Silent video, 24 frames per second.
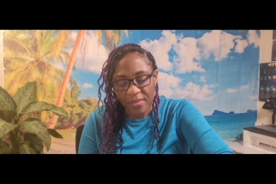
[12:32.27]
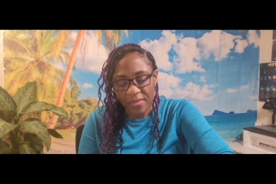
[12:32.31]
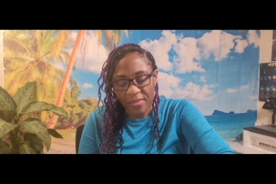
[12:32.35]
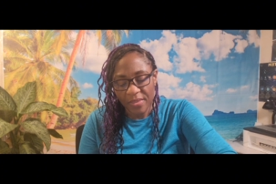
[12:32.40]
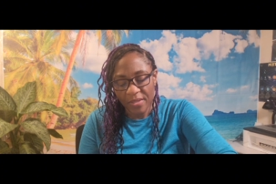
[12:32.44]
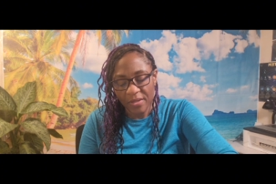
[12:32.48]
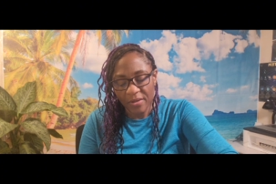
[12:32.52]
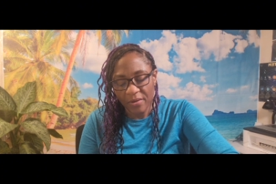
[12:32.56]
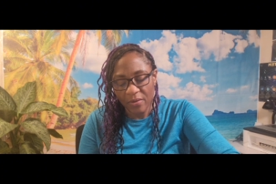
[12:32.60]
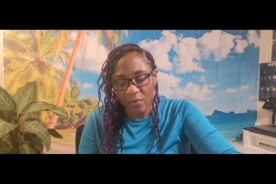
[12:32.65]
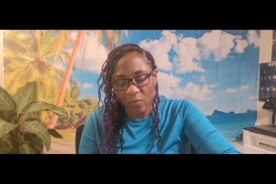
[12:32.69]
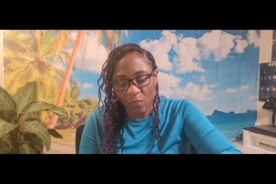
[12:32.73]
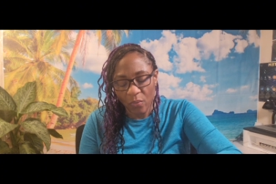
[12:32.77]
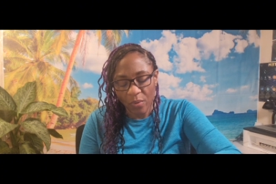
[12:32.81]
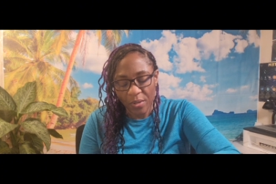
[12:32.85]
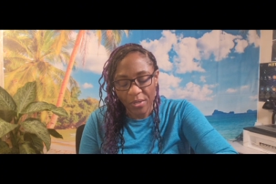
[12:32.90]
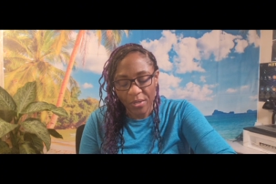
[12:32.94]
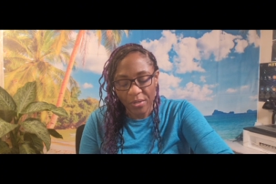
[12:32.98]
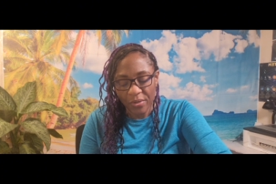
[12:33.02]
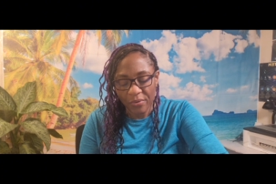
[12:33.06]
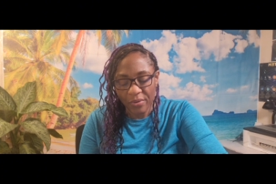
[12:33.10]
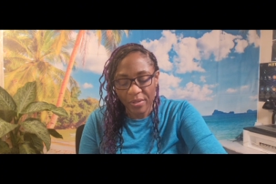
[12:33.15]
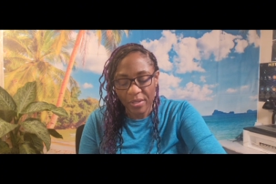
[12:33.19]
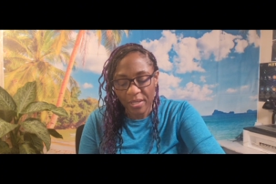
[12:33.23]
they're
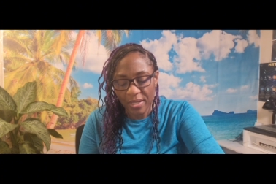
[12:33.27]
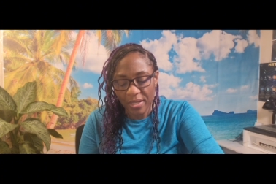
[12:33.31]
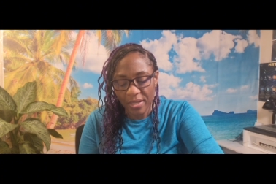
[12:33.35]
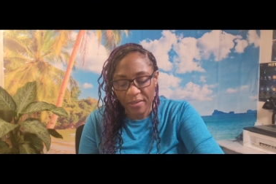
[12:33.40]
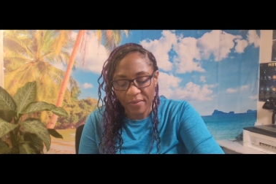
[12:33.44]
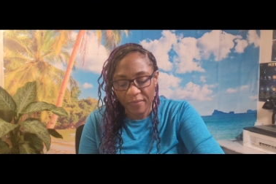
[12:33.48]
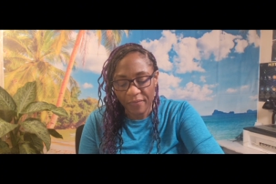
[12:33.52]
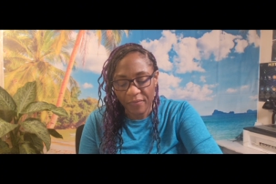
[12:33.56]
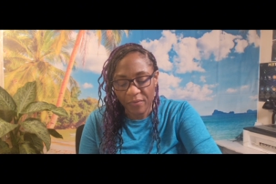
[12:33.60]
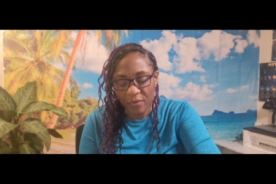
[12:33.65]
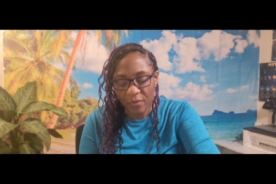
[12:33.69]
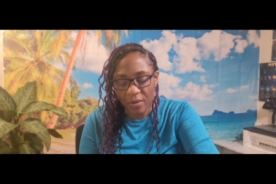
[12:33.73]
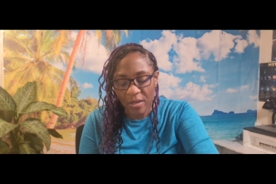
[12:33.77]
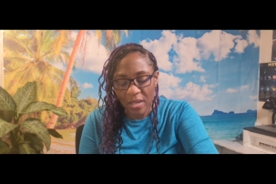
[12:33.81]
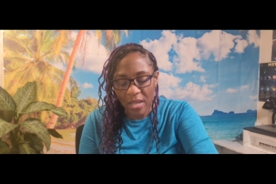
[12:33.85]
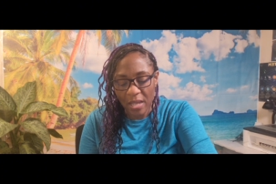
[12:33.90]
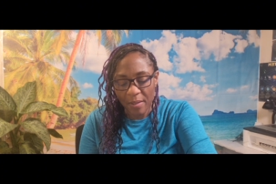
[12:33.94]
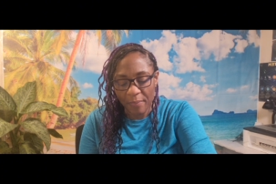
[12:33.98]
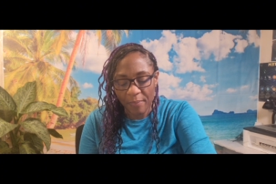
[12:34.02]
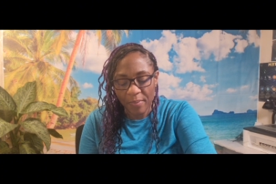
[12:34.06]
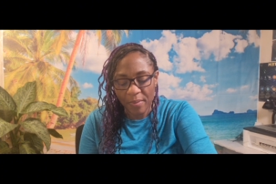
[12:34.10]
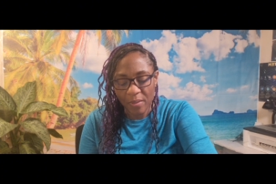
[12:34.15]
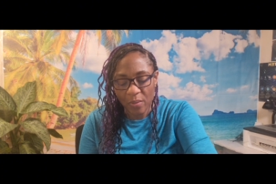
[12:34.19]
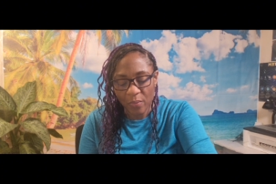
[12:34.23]
wondering if you're
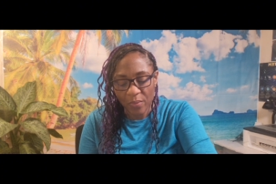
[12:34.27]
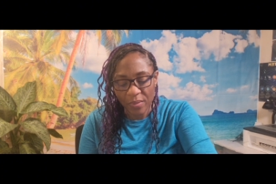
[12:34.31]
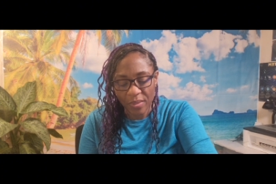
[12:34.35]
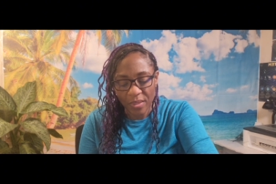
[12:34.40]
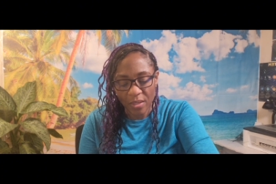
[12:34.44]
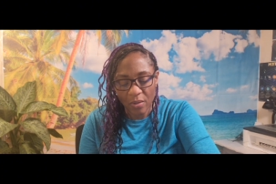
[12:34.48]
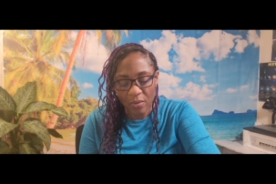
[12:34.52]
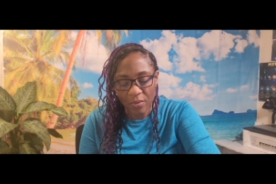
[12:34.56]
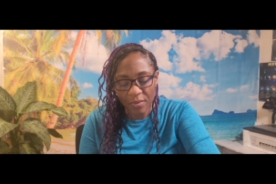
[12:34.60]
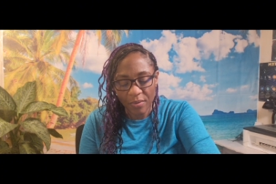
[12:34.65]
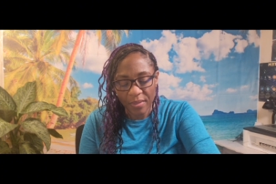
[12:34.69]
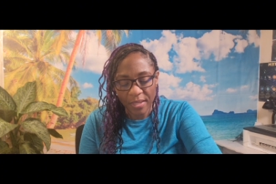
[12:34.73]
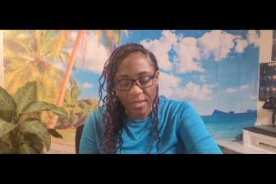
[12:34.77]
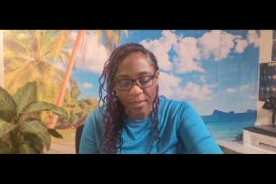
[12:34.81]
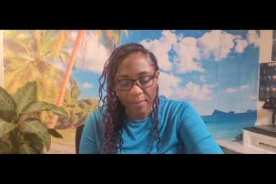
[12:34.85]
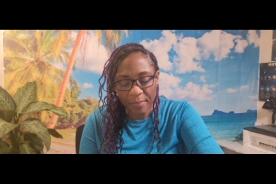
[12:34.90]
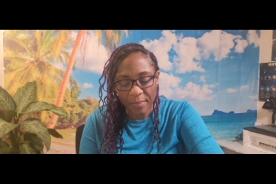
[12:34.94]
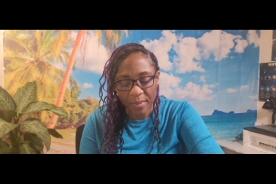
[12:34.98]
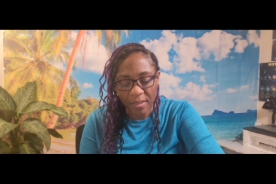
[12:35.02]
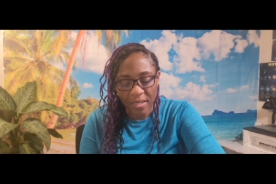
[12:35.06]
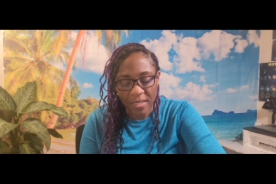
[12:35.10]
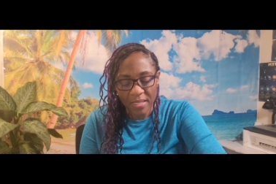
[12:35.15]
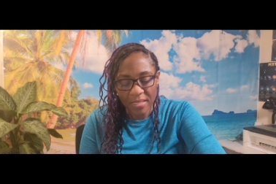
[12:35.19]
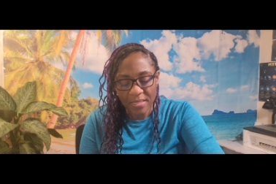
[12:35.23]
happy without them
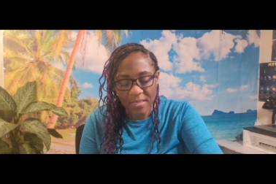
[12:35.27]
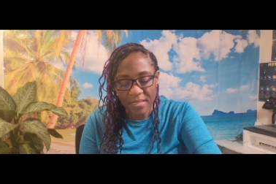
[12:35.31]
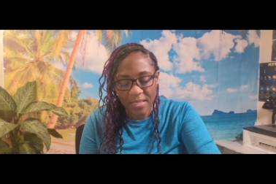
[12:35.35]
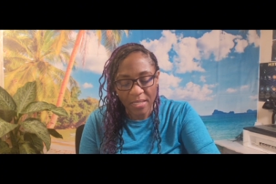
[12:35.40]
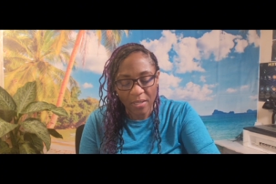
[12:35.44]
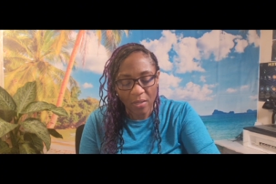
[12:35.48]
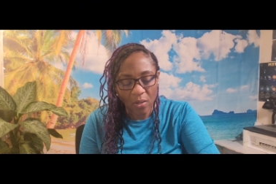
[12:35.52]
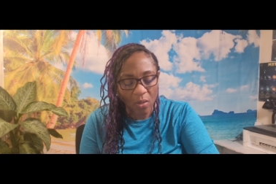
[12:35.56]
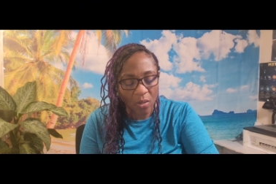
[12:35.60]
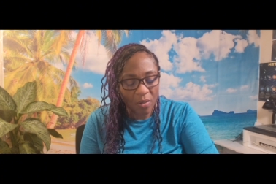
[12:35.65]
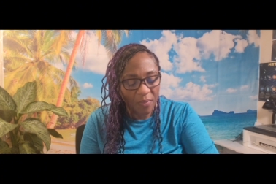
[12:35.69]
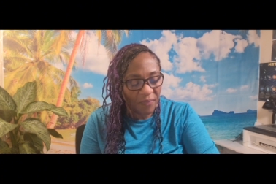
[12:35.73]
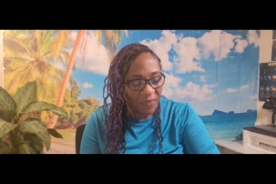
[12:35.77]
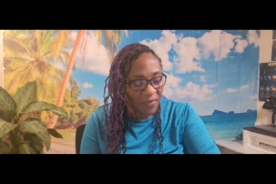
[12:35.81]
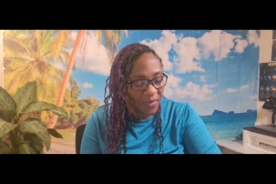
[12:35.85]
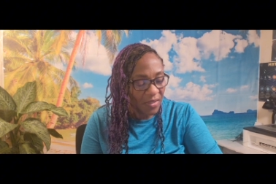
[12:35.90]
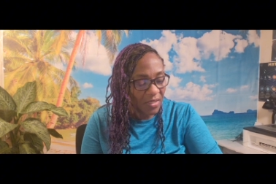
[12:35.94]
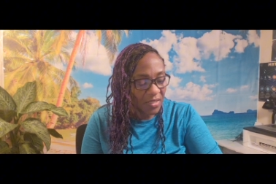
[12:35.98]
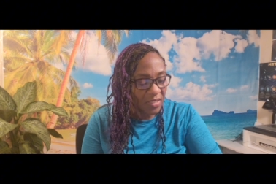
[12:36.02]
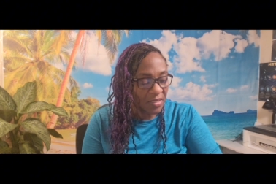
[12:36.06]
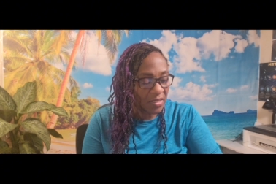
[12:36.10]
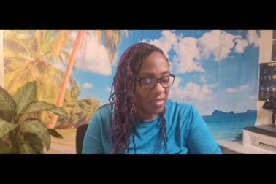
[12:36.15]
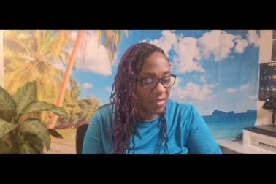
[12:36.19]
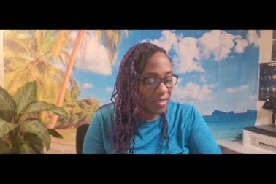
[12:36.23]
because they're
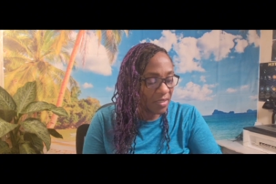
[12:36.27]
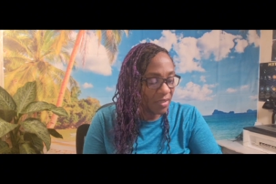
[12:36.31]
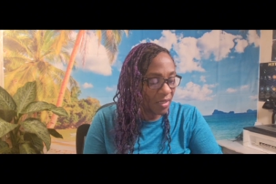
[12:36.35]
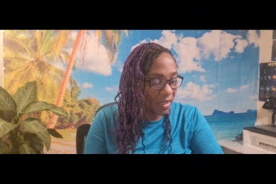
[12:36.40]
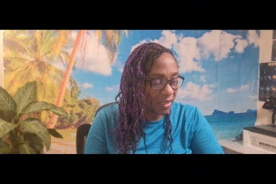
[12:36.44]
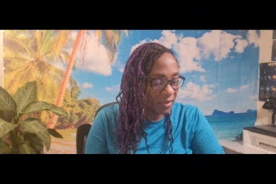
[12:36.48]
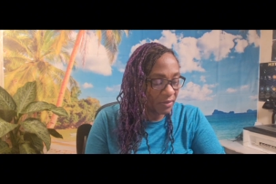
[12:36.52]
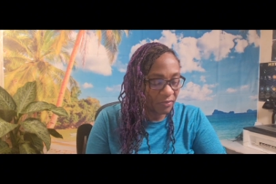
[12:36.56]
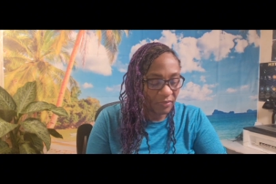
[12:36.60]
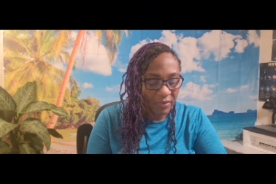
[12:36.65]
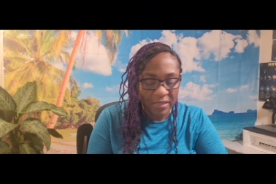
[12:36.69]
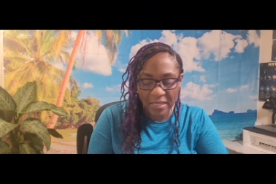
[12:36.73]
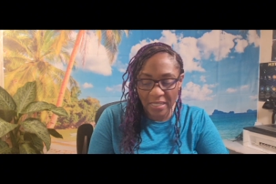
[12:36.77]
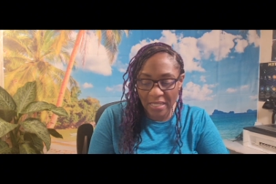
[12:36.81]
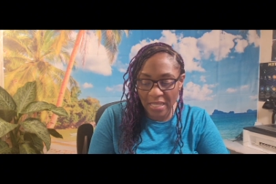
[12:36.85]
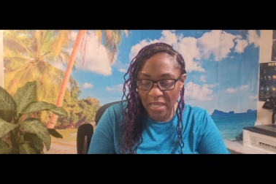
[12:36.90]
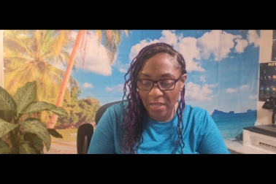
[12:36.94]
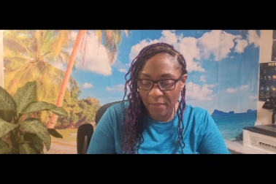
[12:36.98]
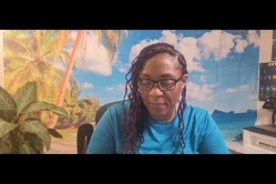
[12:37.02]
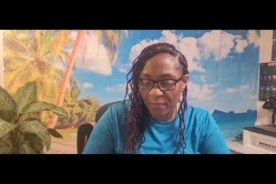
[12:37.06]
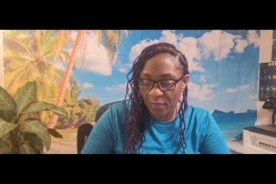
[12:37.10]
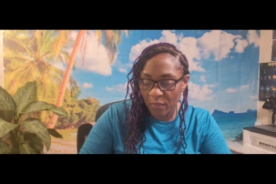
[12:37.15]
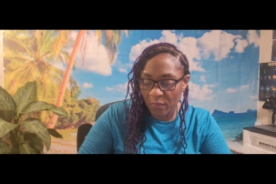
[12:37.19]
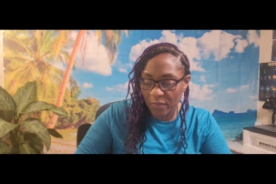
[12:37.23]
obviously not really
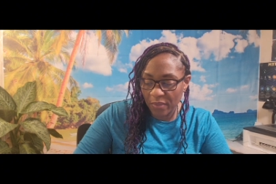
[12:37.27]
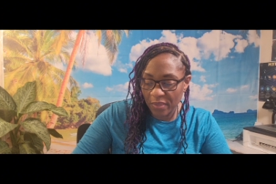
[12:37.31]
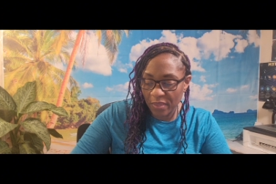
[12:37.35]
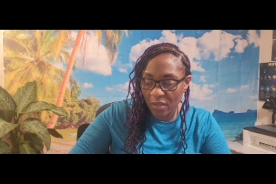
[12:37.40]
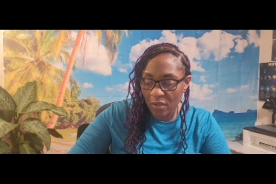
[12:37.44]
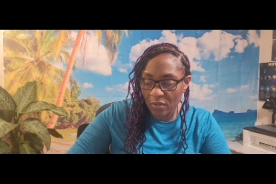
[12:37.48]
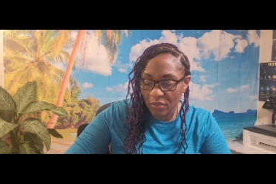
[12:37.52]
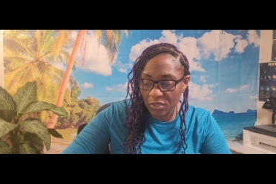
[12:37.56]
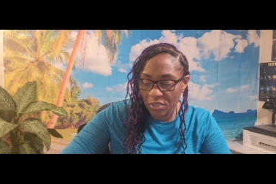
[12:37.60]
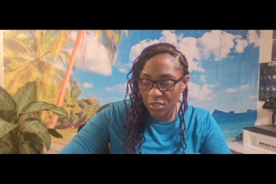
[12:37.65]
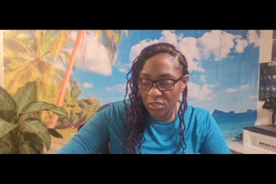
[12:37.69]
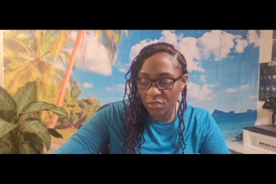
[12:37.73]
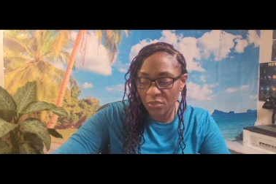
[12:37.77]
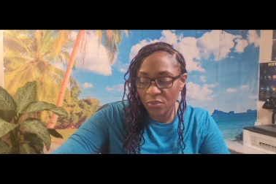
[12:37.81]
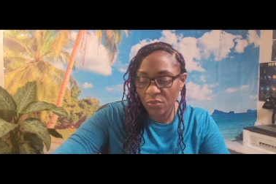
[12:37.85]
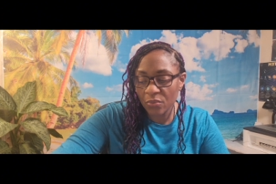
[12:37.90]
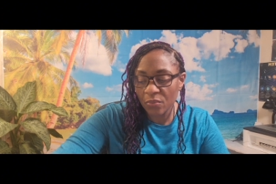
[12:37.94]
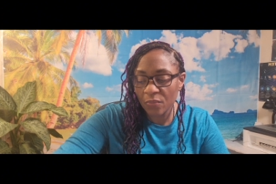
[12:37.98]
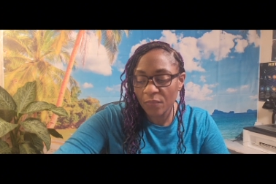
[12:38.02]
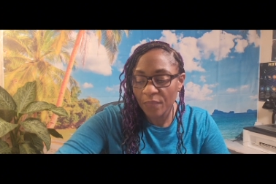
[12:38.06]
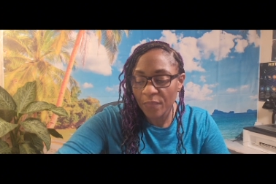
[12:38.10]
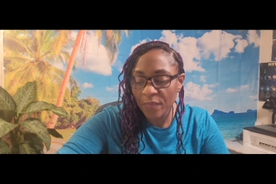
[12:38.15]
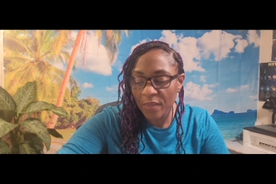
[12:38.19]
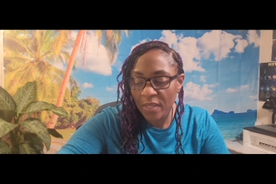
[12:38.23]
happy without
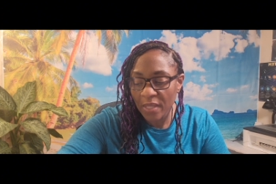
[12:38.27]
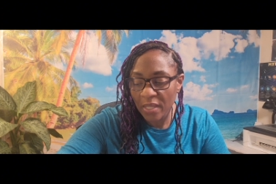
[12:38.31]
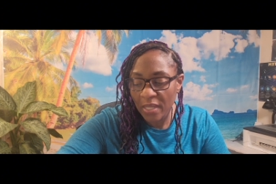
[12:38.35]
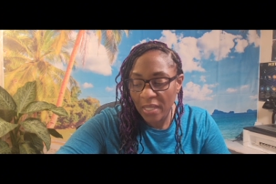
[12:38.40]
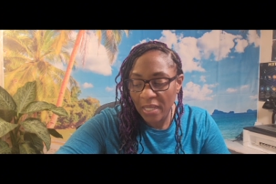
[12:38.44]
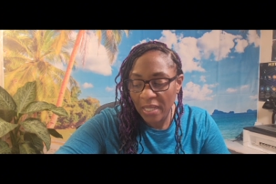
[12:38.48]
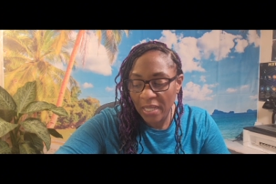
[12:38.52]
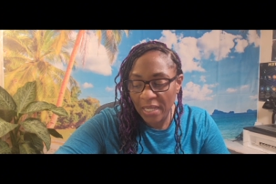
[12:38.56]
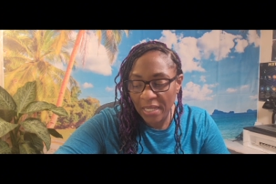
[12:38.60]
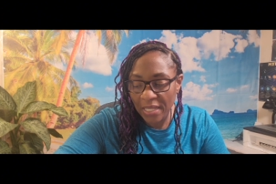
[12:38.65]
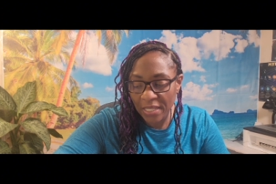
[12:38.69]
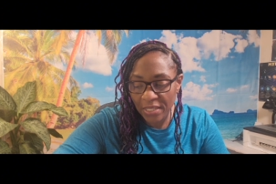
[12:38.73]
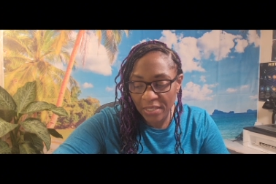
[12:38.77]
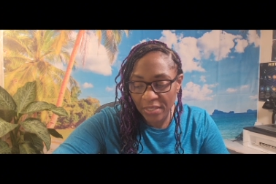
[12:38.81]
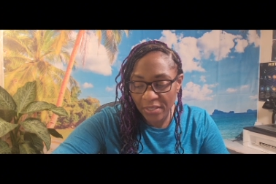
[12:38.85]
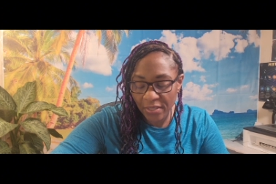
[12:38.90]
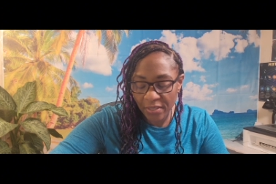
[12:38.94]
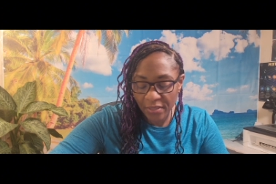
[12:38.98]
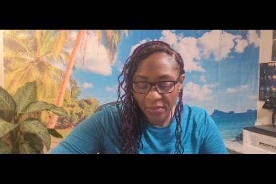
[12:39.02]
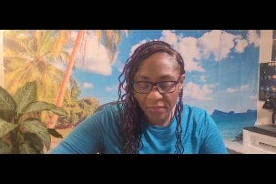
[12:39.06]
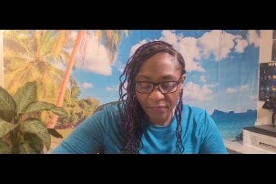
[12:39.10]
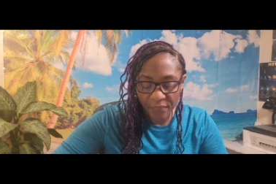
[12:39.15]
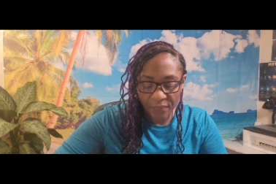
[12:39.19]
you and